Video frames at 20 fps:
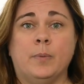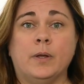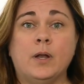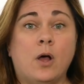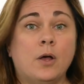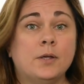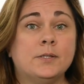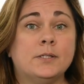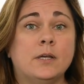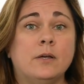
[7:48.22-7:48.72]
But
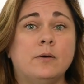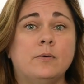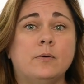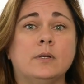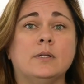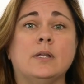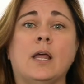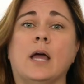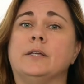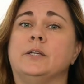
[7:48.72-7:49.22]
also
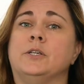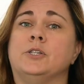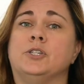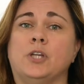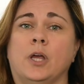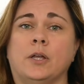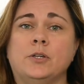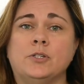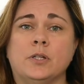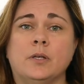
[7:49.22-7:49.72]
not to
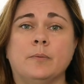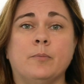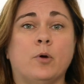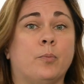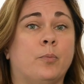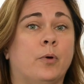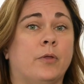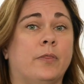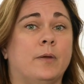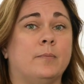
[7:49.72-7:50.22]
judge them
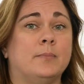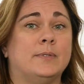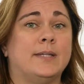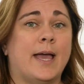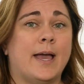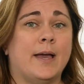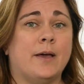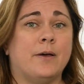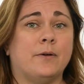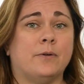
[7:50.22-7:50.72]
or put them
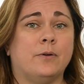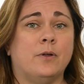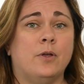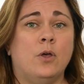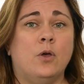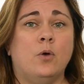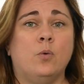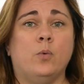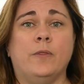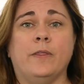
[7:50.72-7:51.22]
down
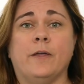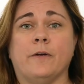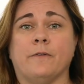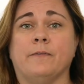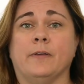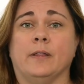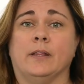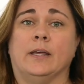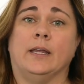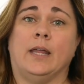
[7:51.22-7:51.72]
when they're
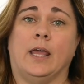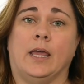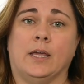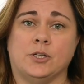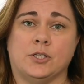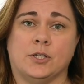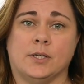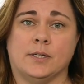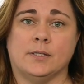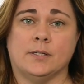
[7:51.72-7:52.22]
feeling
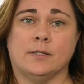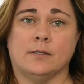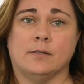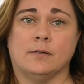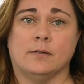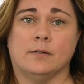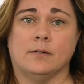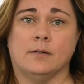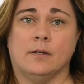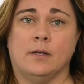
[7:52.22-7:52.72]
anxious.
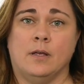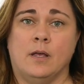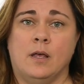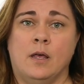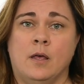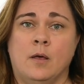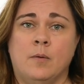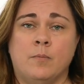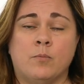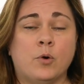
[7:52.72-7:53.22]

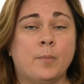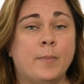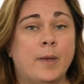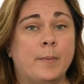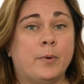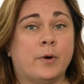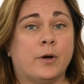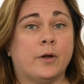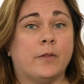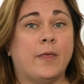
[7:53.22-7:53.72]

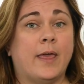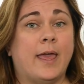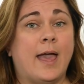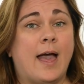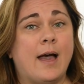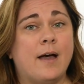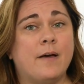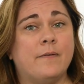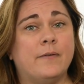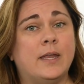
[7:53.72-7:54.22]
Remember, they
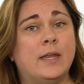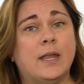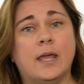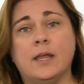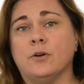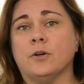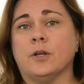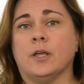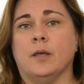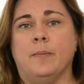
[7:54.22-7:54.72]
have an
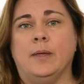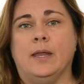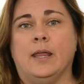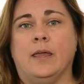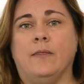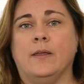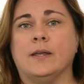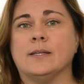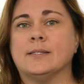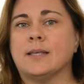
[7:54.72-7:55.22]
inner
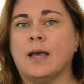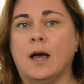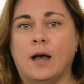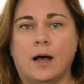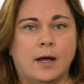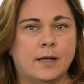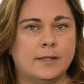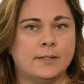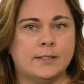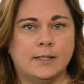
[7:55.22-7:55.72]
committee that is
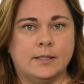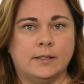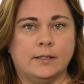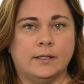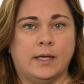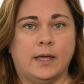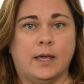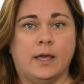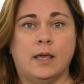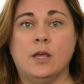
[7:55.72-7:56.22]

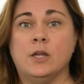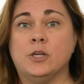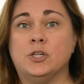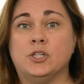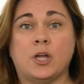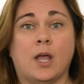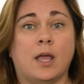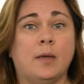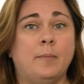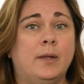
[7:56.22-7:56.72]
constantly
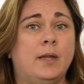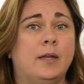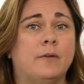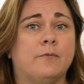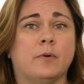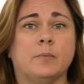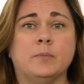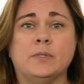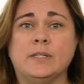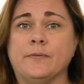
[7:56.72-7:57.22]
chiming
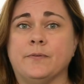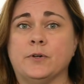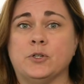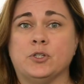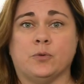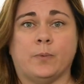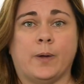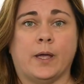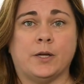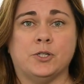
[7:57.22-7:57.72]
in from
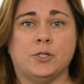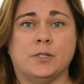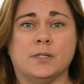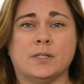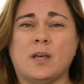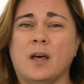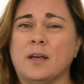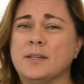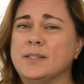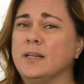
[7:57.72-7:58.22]
different
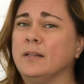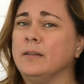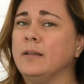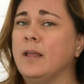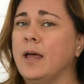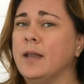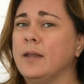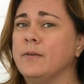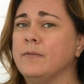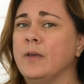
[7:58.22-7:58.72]
directions, causing a
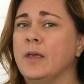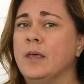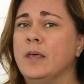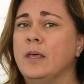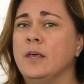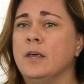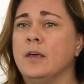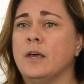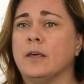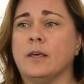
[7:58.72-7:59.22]
lot of
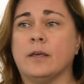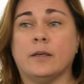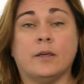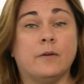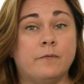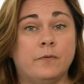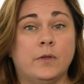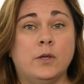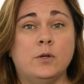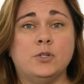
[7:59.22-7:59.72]

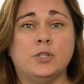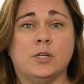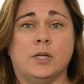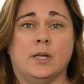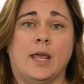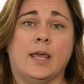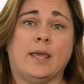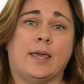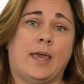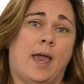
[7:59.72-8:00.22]

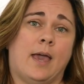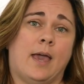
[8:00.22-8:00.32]
confusion and